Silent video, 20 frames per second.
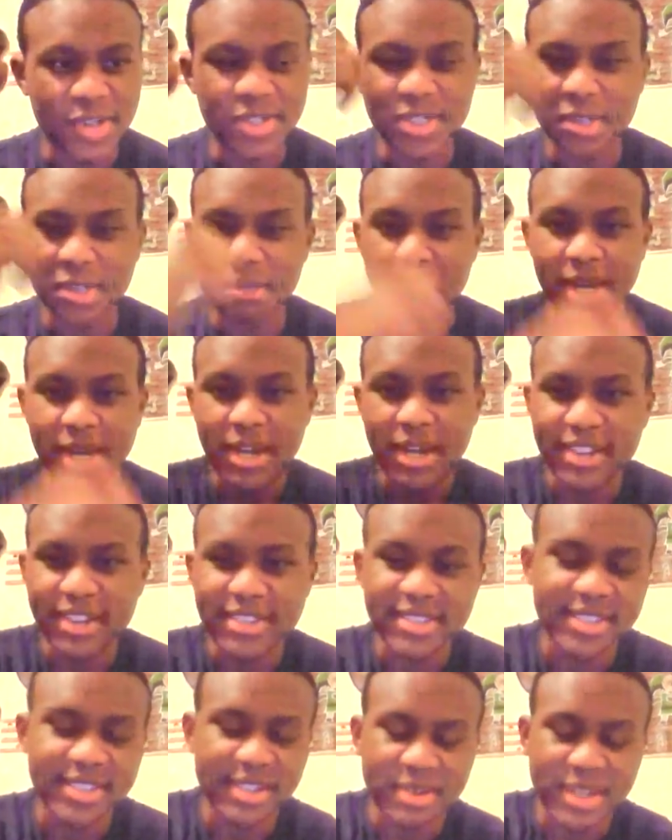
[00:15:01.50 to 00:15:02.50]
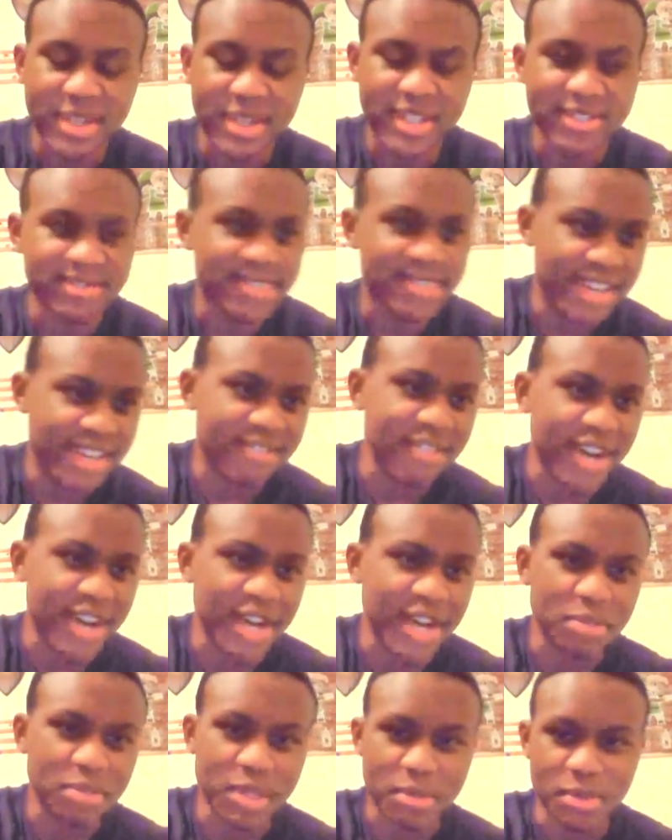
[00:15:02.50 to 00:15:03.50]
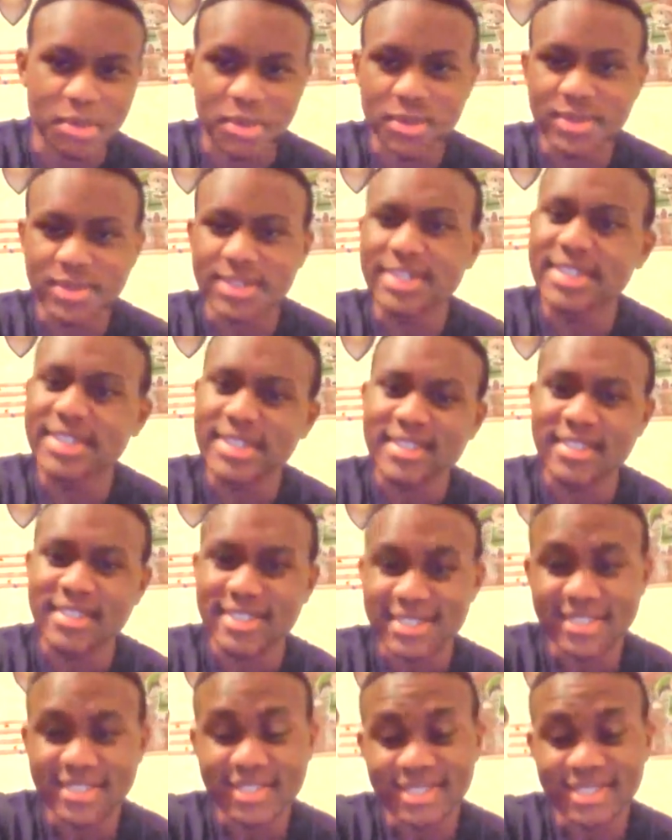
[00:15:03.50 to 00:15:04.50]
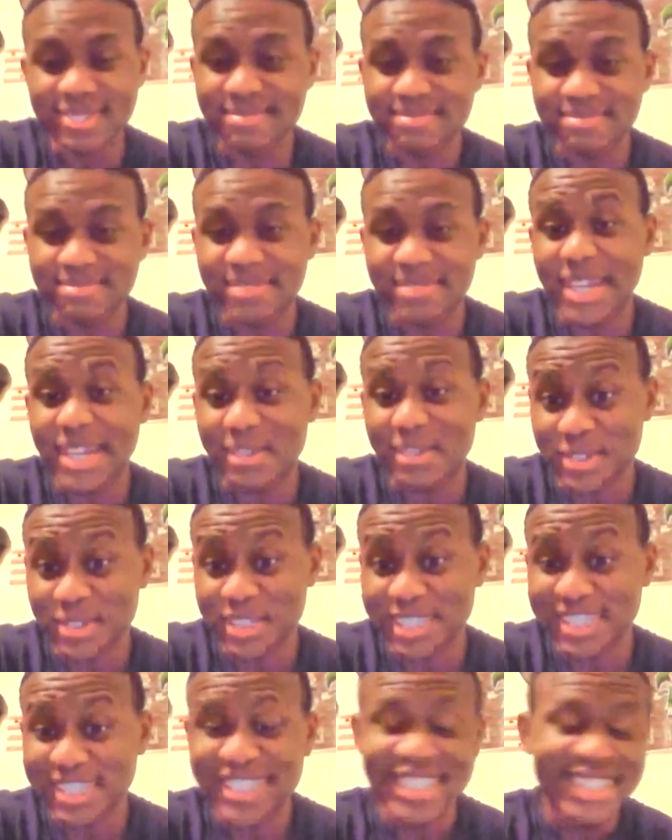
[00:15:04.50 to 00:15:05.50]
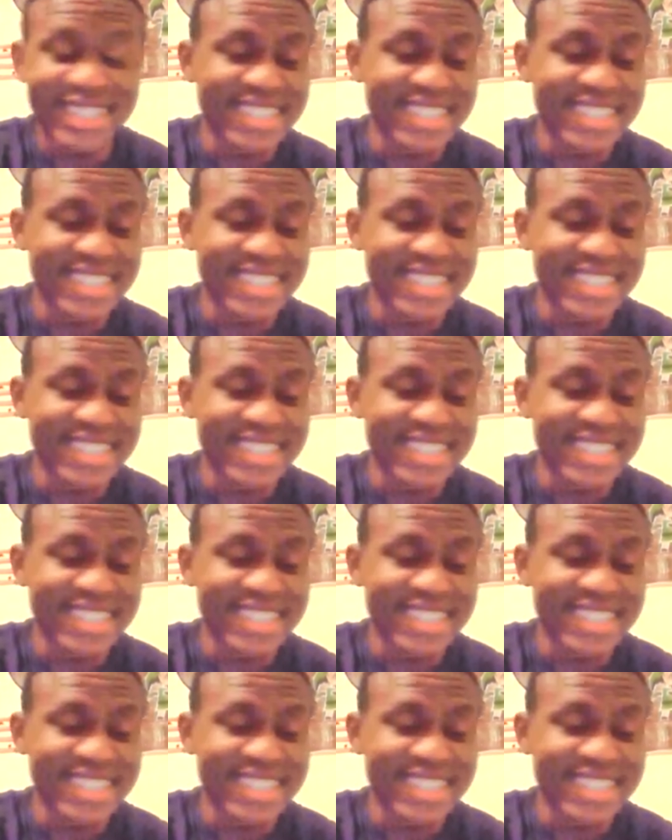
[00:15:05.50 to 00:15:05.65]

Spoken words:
to somebody. I mean, I find people, thankfully.